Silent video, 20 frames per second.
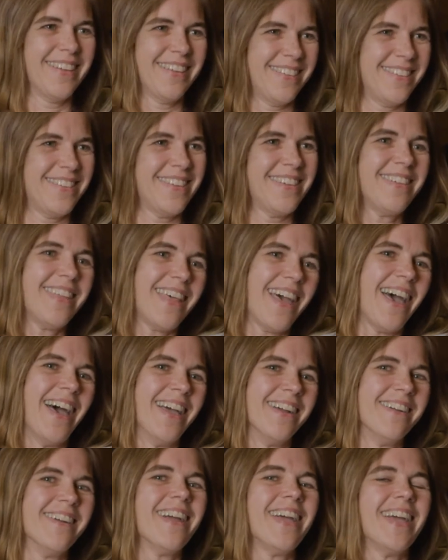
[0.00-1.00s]
do
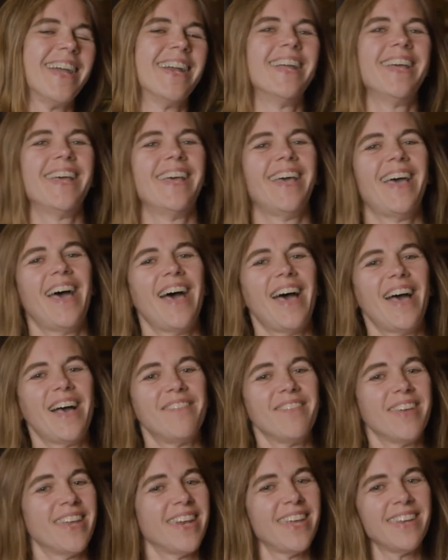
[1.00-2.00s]
that. Great.
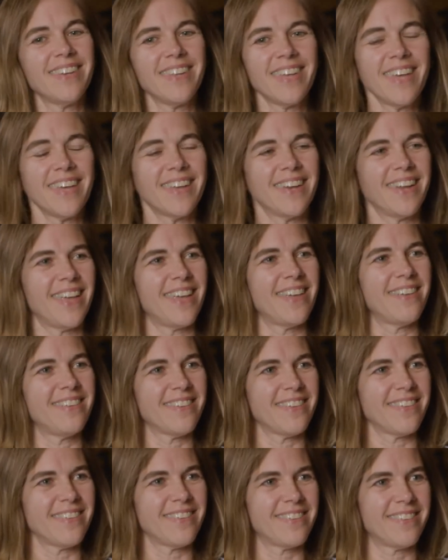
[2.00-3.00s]
And he did. He
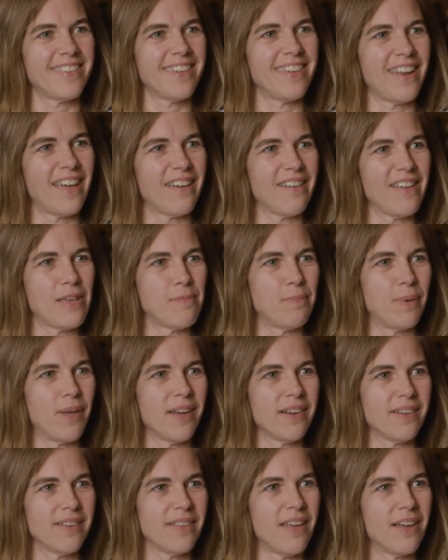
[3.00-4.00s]
just, he
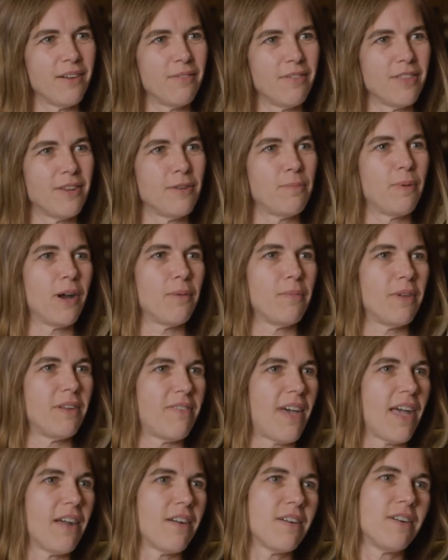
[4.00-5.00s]
plugged along with the Department
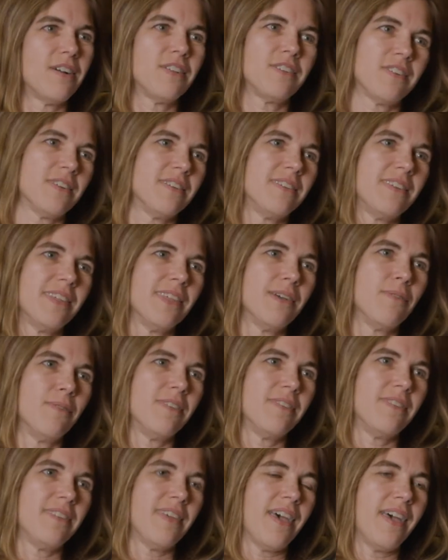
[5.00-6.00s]
of Agriculture until it
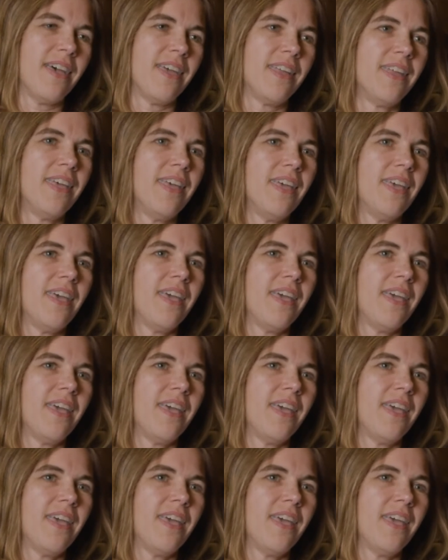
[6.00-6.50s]
was done.